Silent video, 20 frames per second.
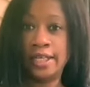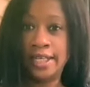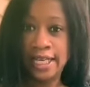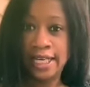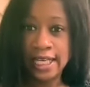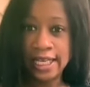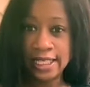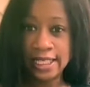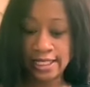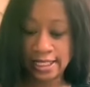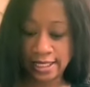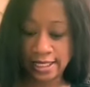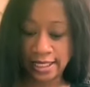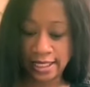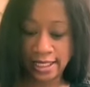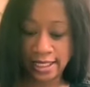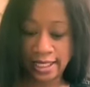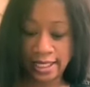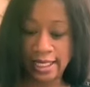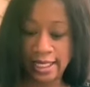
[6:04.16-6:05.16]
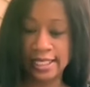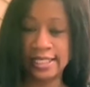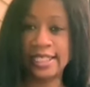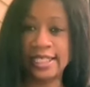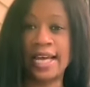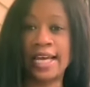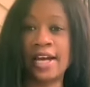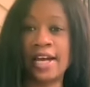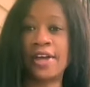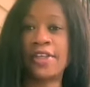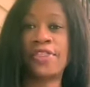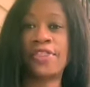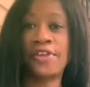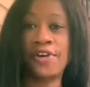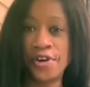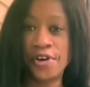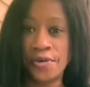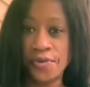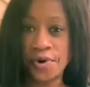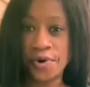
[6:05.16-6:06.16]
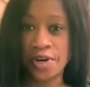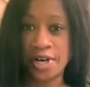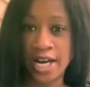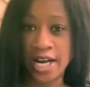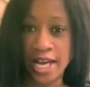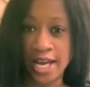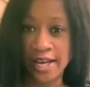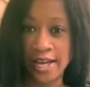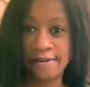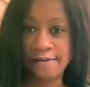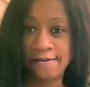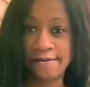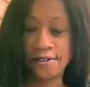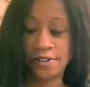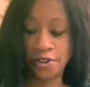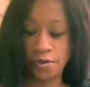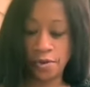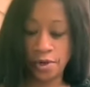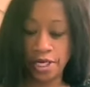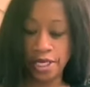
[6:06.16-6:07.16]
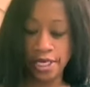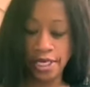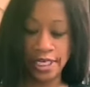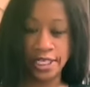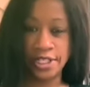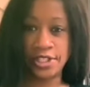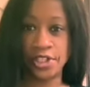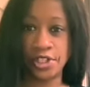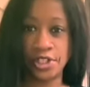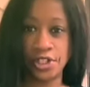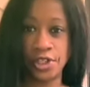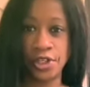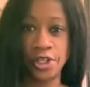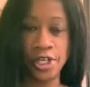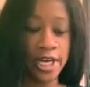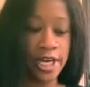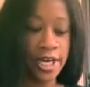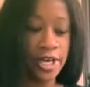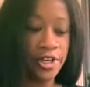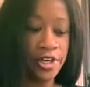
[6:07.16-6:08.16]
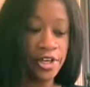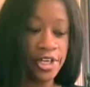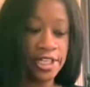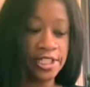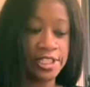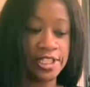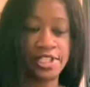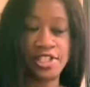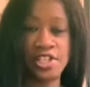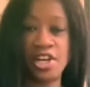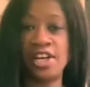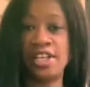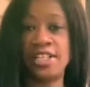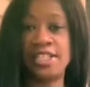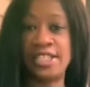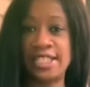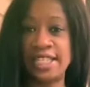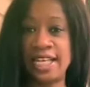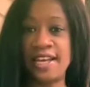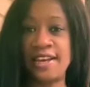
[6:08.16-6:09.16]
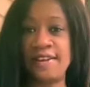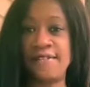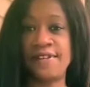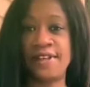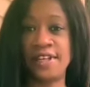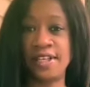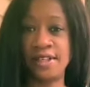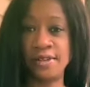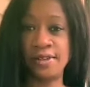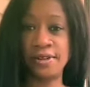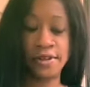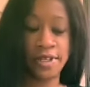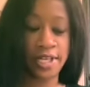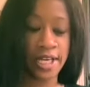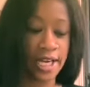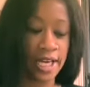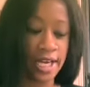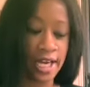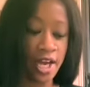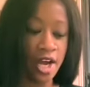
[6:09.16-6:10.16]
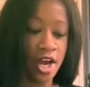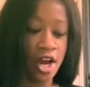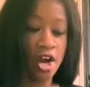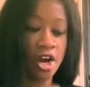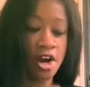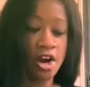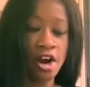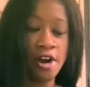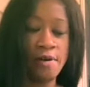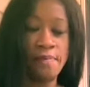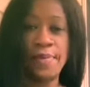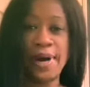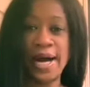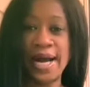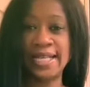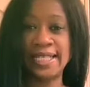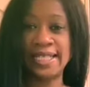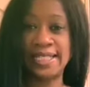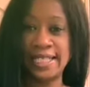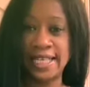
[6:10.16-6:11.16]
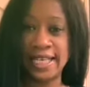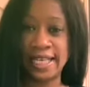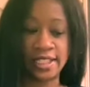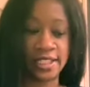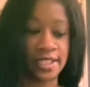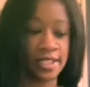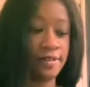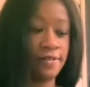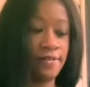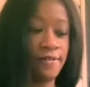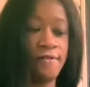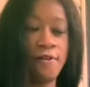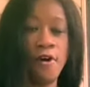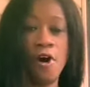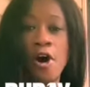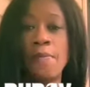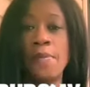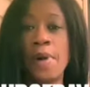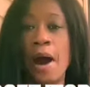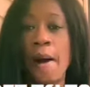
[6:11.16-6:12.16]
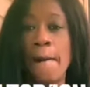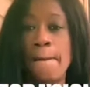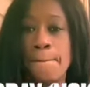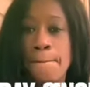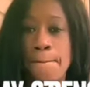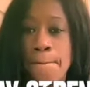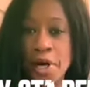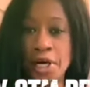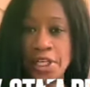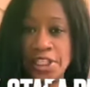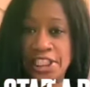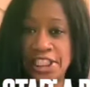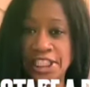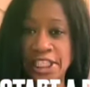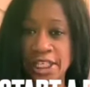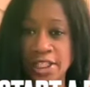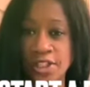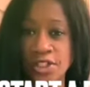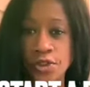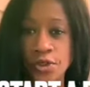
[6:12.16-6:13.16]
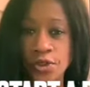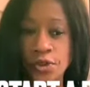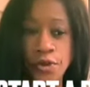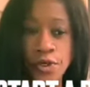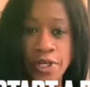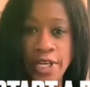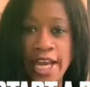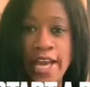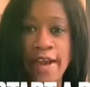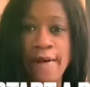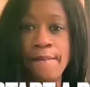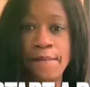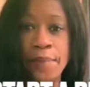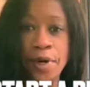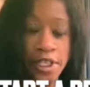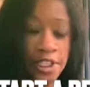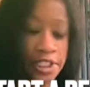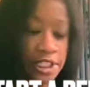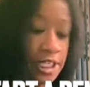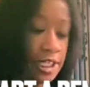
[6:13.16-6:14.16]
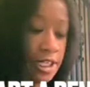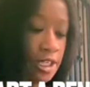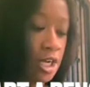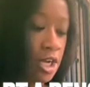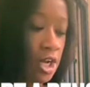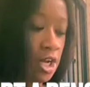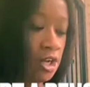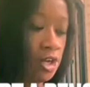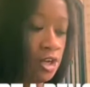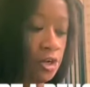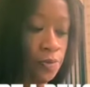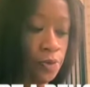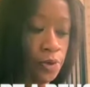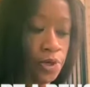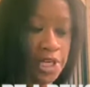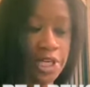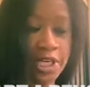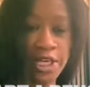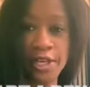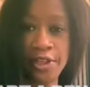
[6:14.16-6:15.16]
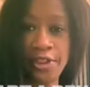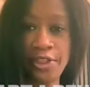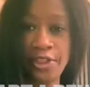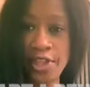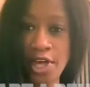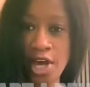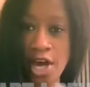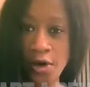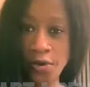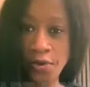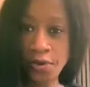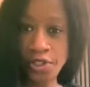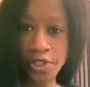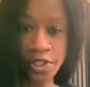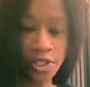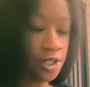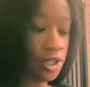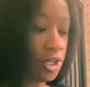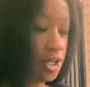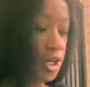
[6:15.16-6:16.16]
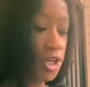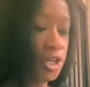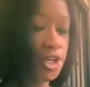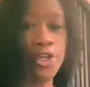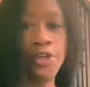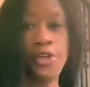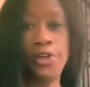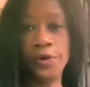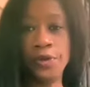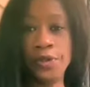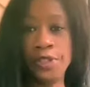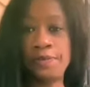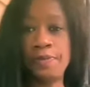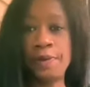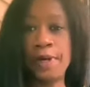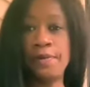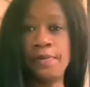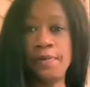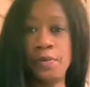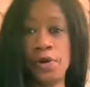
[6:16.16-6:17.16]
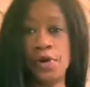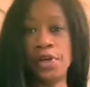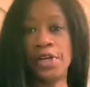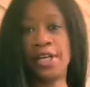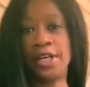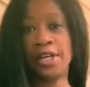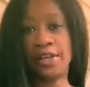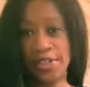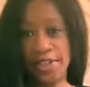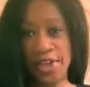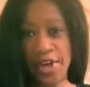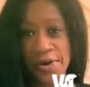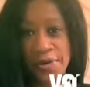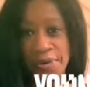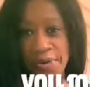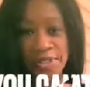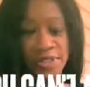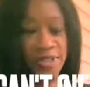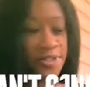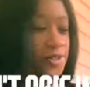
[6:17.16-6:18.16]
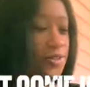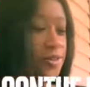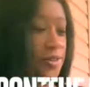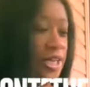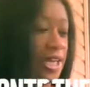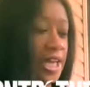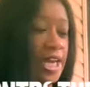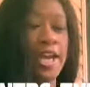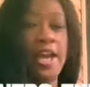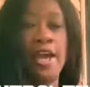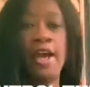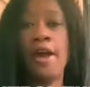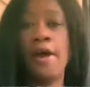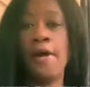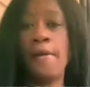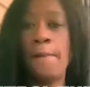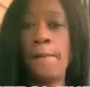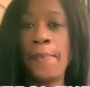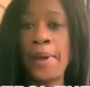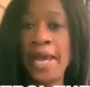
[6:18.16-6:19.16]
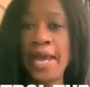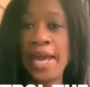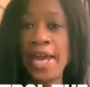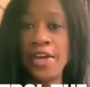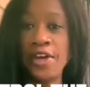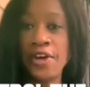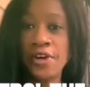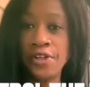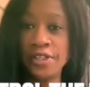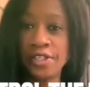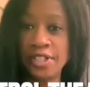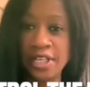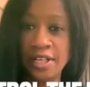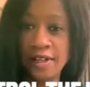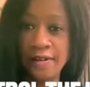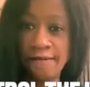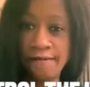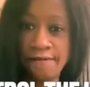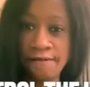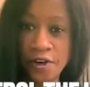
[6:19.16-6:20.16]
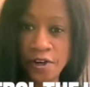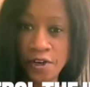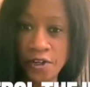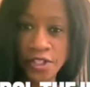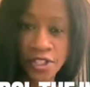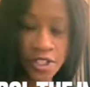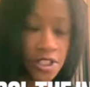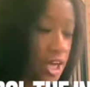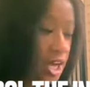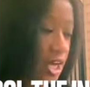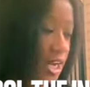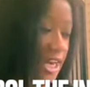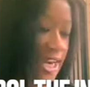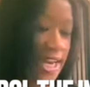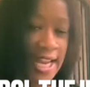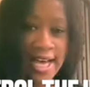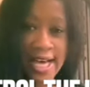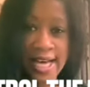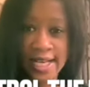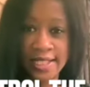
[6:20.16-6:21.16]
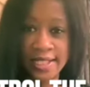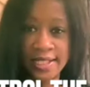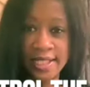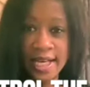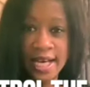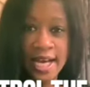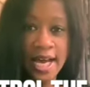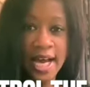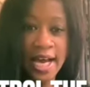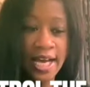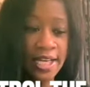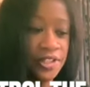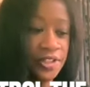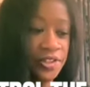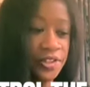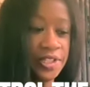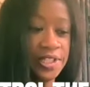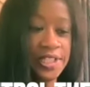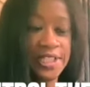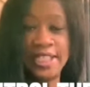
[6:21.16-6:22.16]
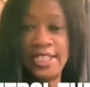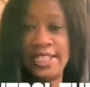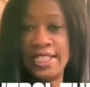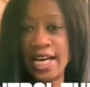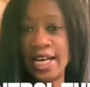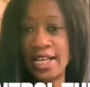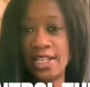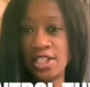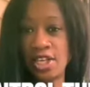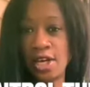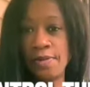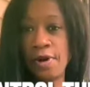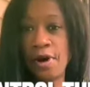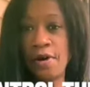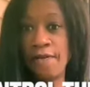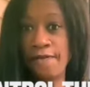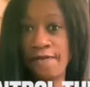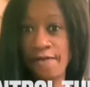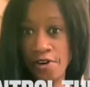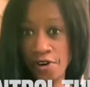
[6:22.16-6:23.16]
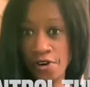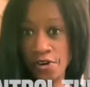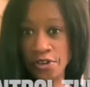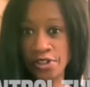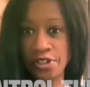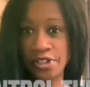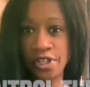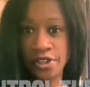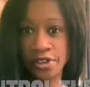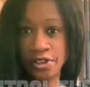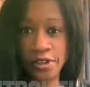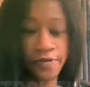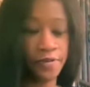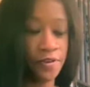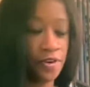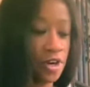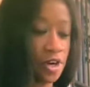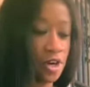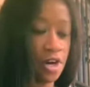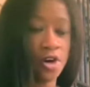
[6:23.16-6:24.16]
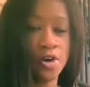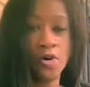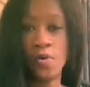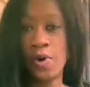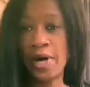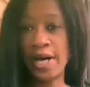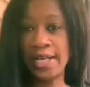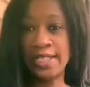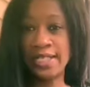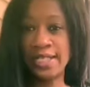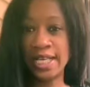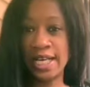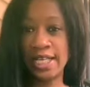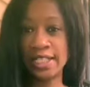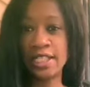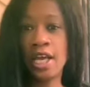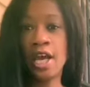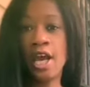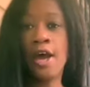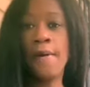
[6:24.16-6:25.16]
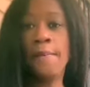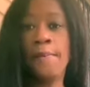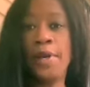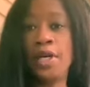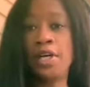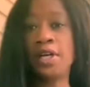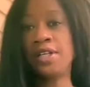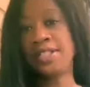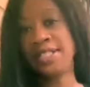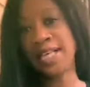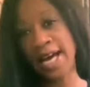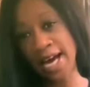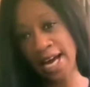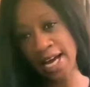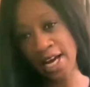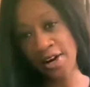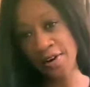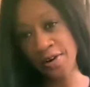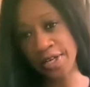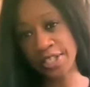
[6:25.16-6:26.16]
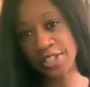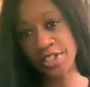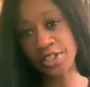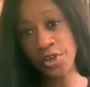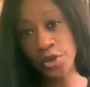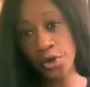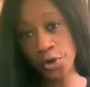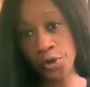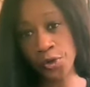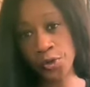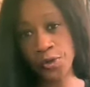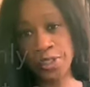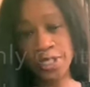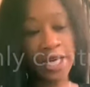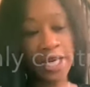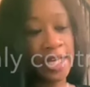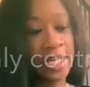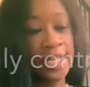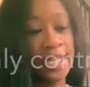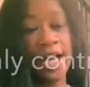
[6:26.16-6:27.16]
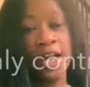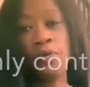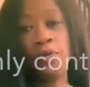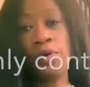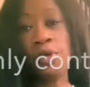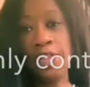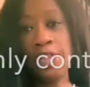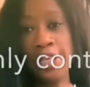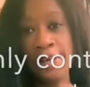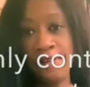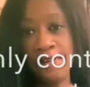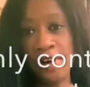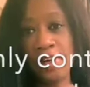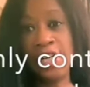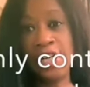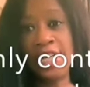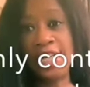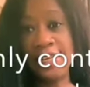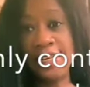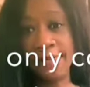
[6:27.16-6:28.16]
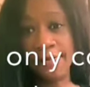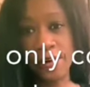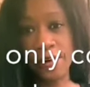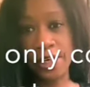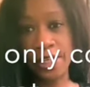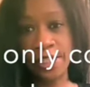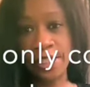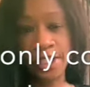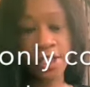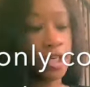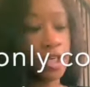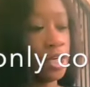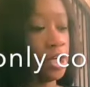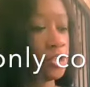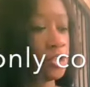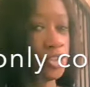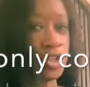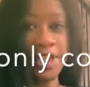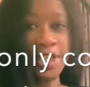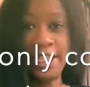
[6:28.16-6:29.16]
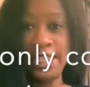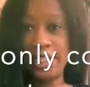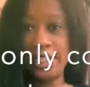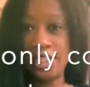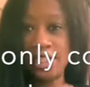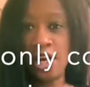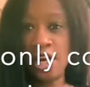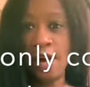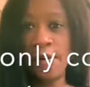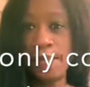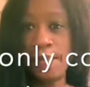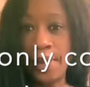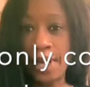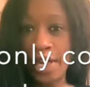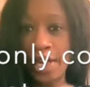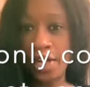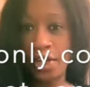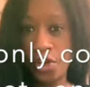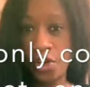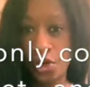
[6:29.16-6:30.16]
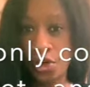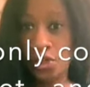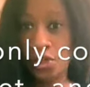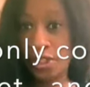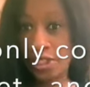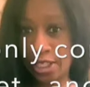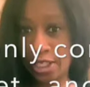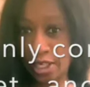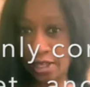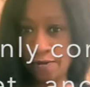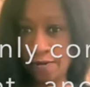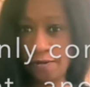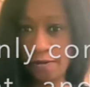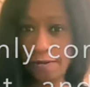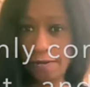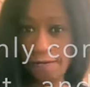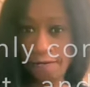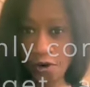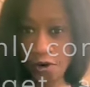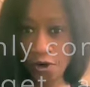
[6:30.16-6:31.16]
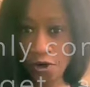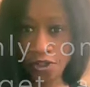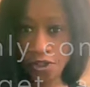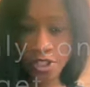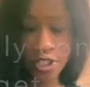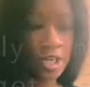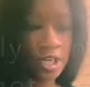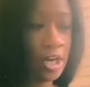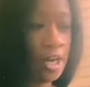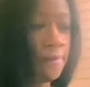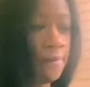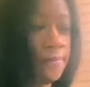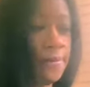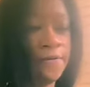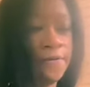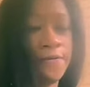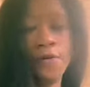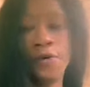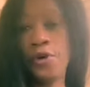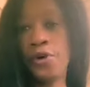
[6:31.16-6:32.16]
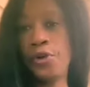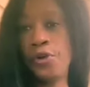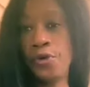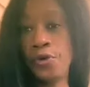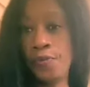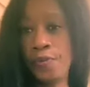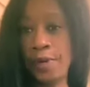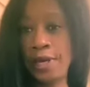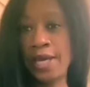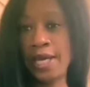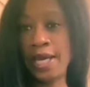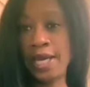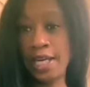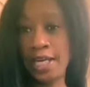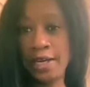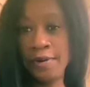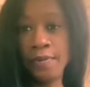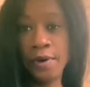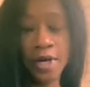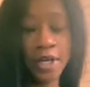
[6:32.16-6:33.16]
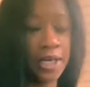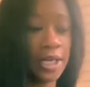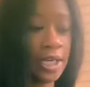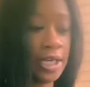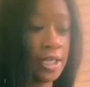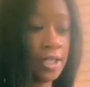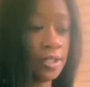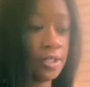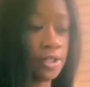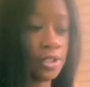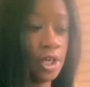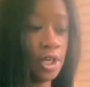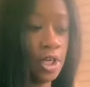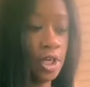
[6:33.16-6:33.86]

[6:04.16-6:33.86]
This is like a third world life. So what you need to do, you need to start saving, okay? Cut back debt, form a budget, okay? Budget. You bring in 1,000, you don't spend more than 1,000, okay? Pay yourself first, not last. As you could see, tax come out first out of our account. Why is that? Because IRS knows that we'll live on the difference. So you need to start paying yourself first before you pay anybody else.